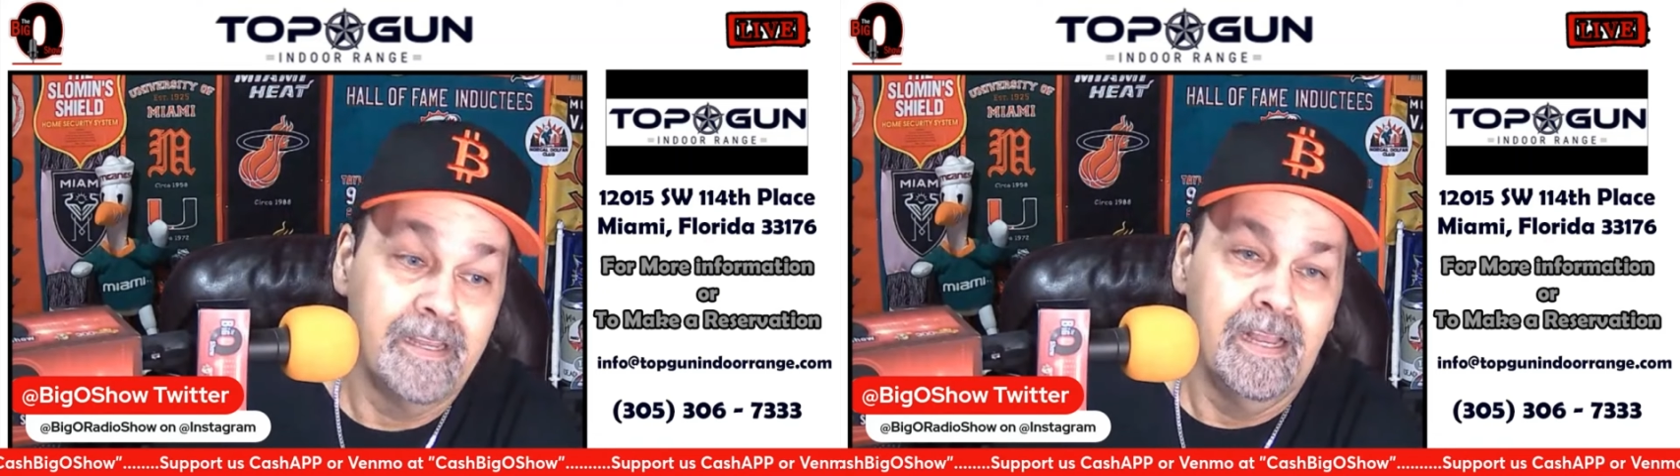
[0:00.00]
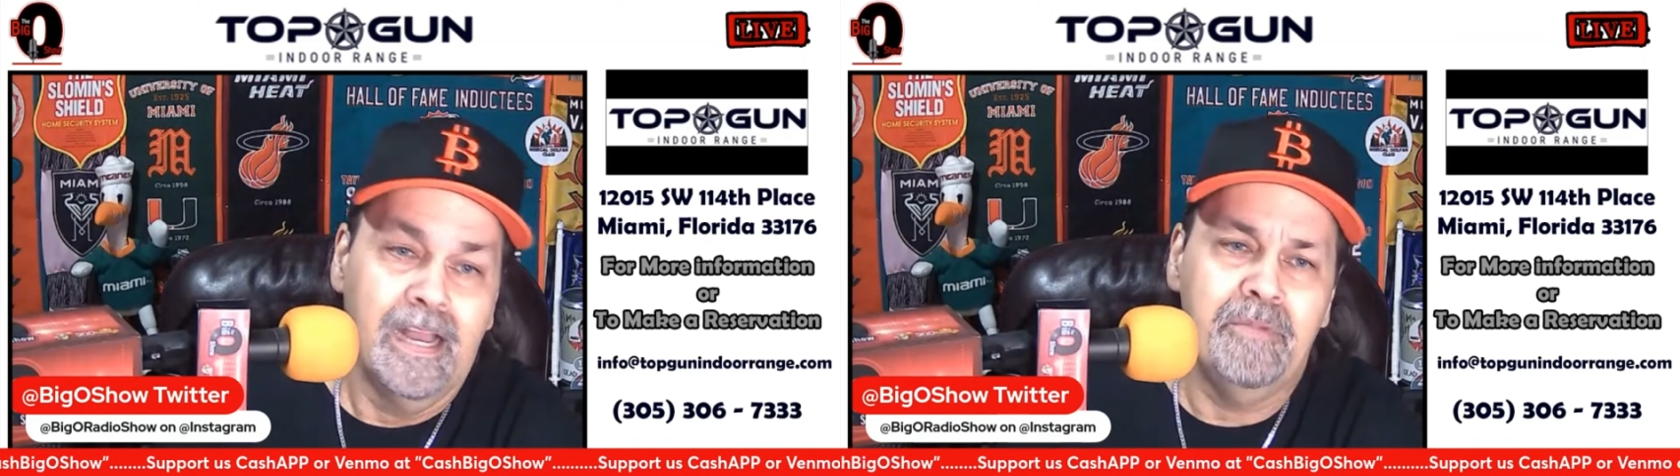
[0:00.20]

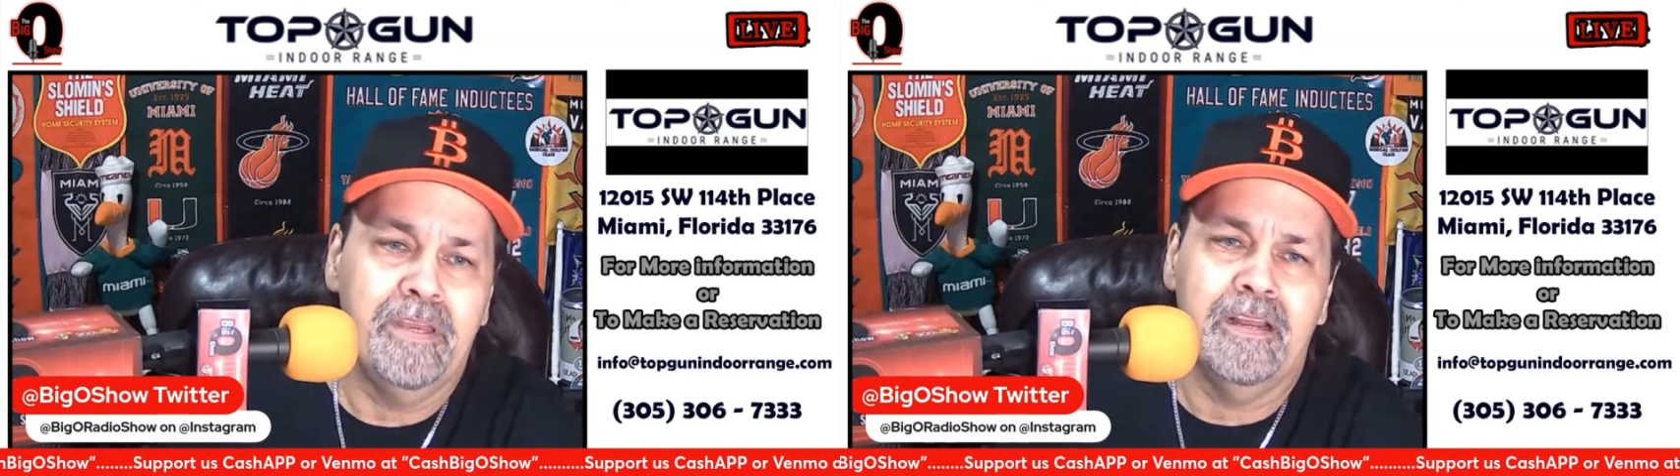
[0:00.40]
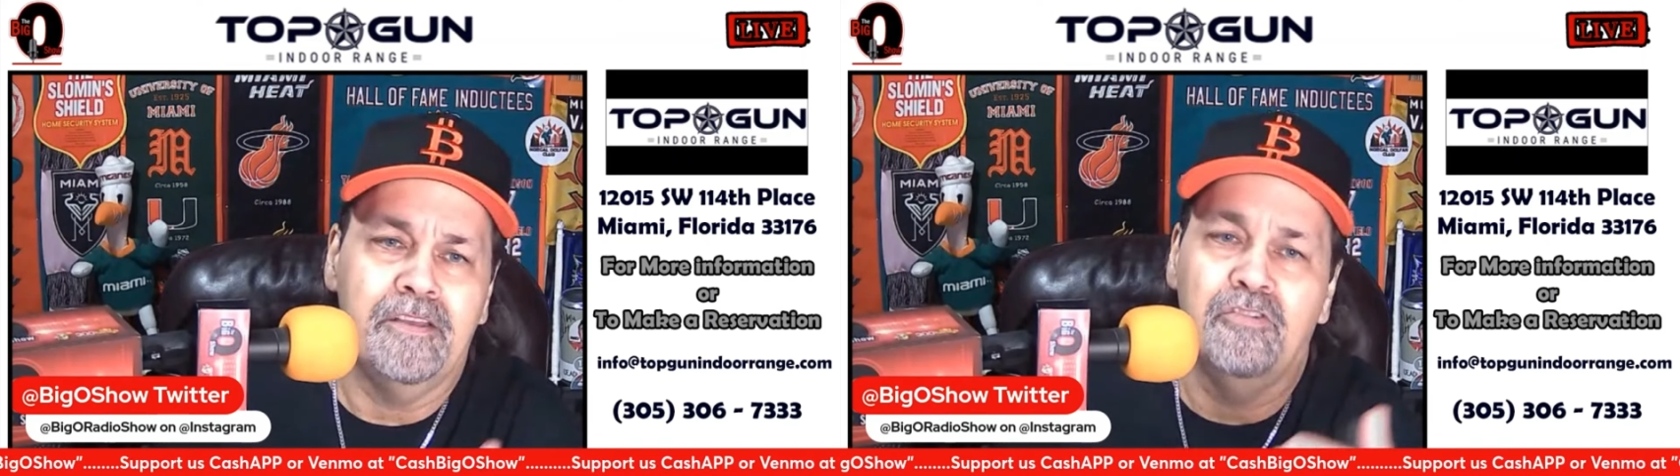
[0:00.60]
I
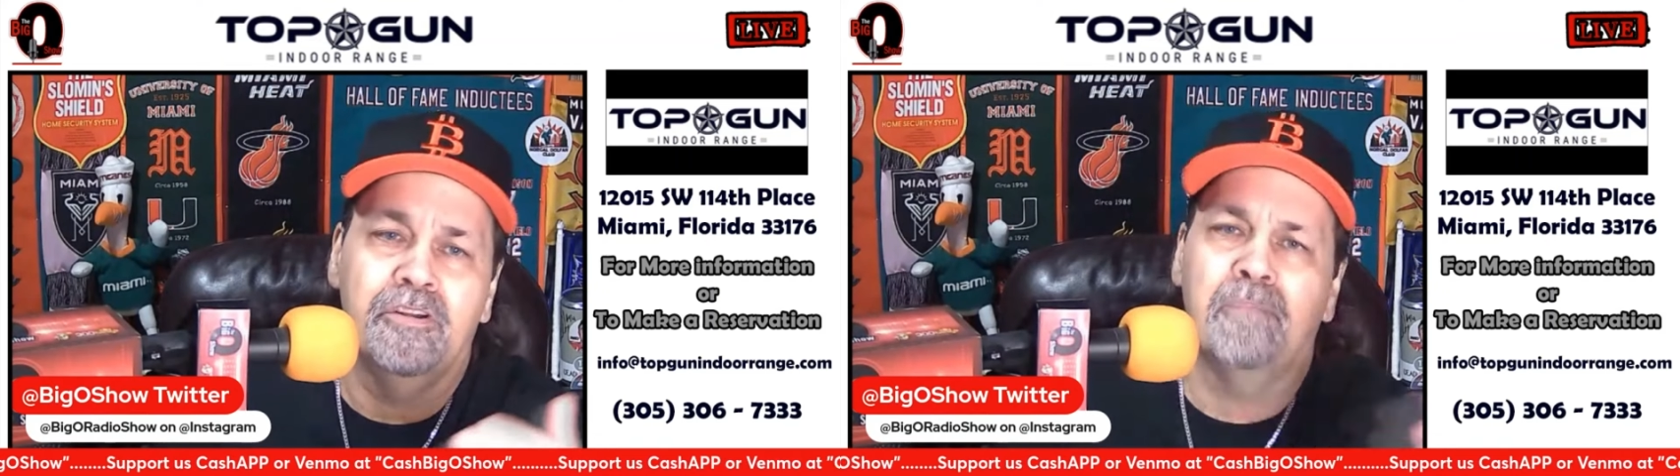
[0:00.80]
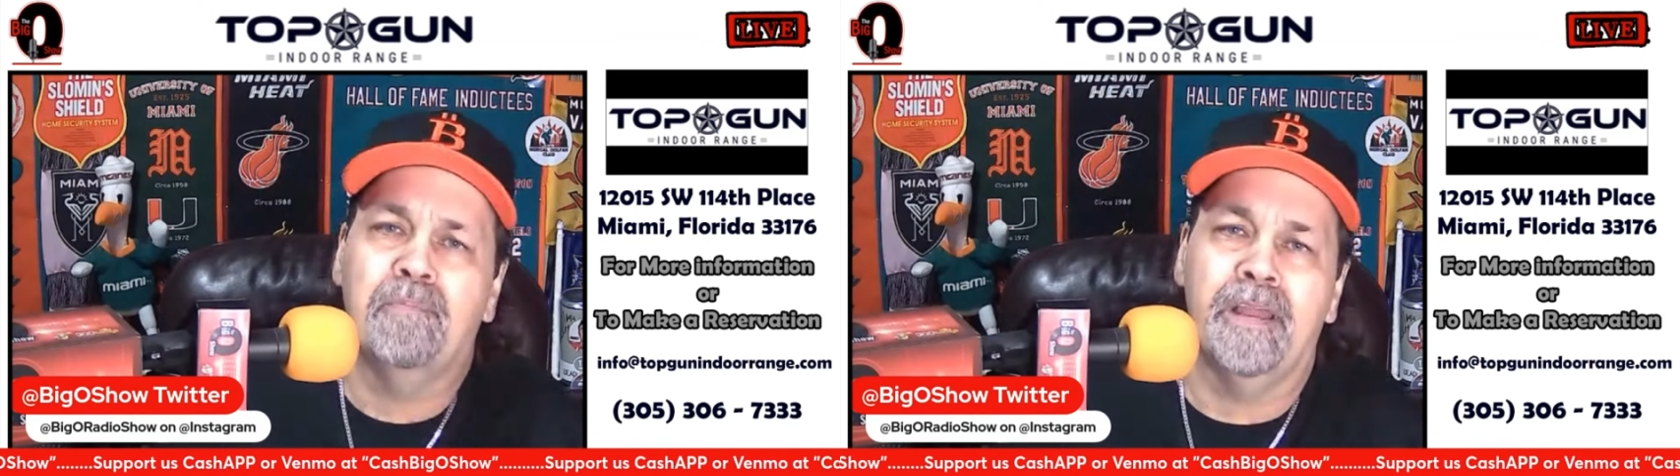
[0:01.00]
mean, you're in
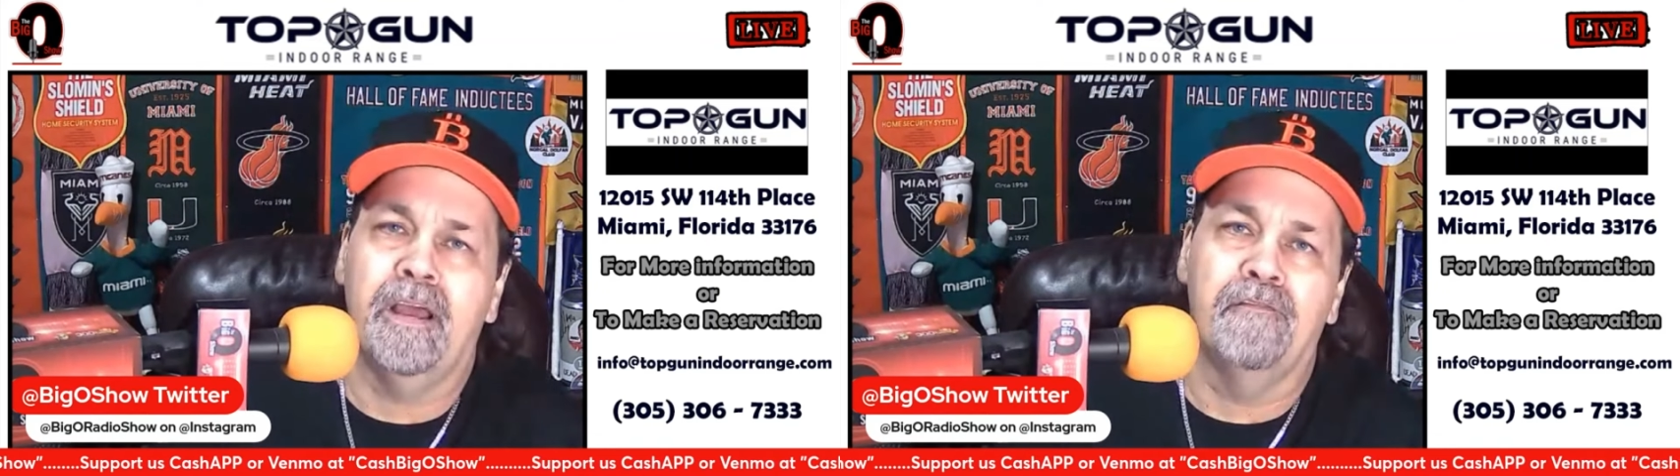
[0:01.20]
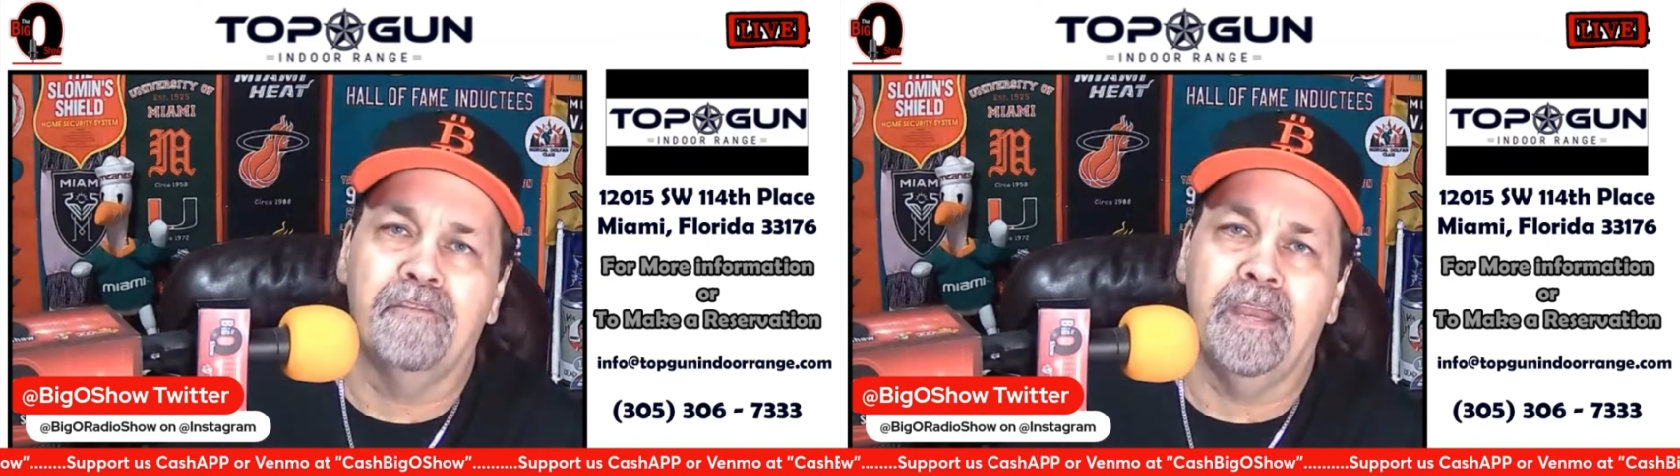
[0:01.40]
a
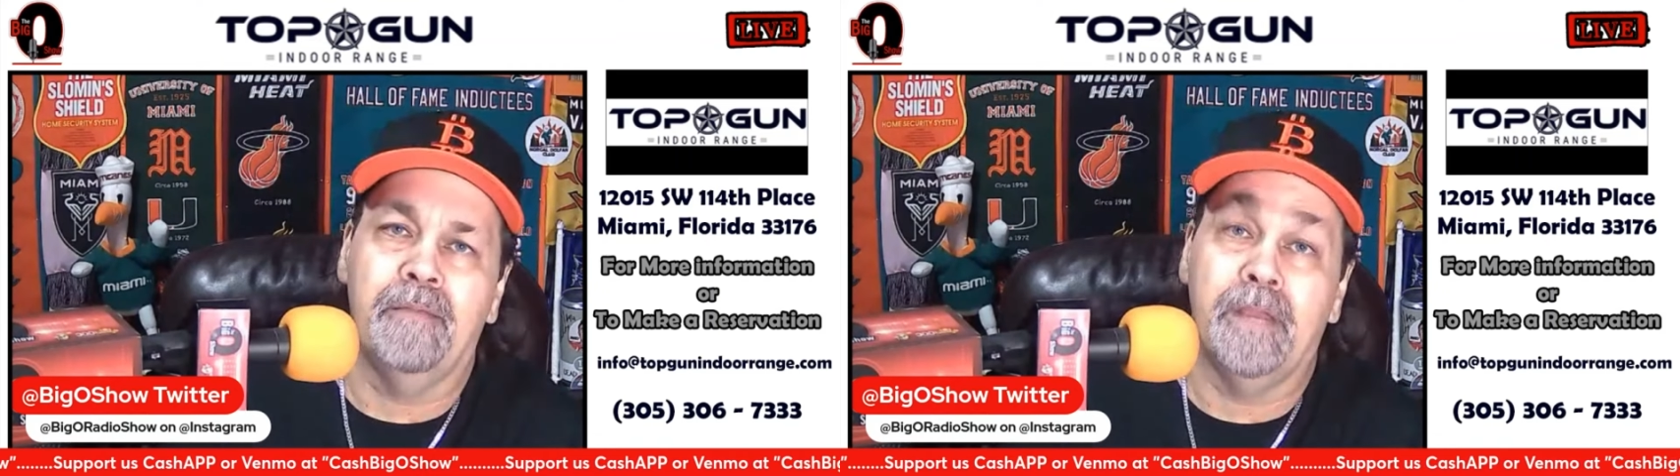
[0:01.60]
playoff game